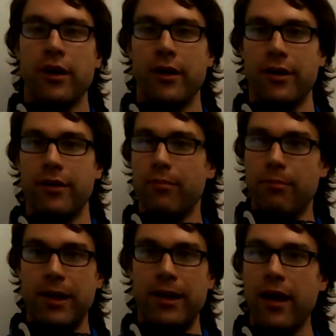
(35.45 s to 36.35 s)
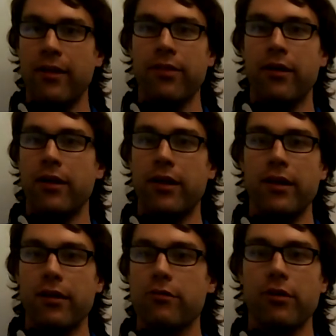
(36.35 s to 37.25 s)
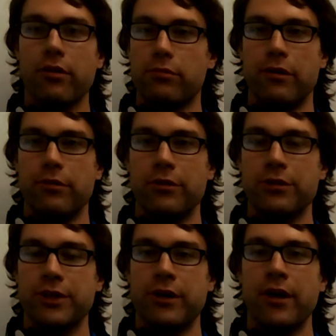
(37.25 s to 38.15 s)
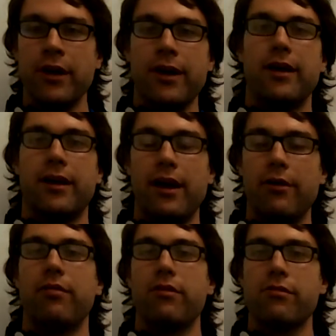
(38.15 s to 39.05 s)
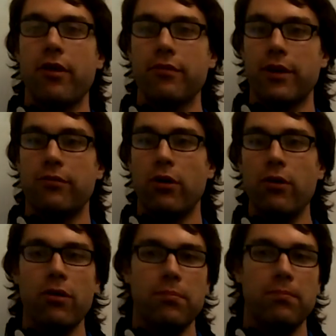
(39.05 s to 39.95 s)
uh, began the Industrial Revolution, and allowed the solving of a whole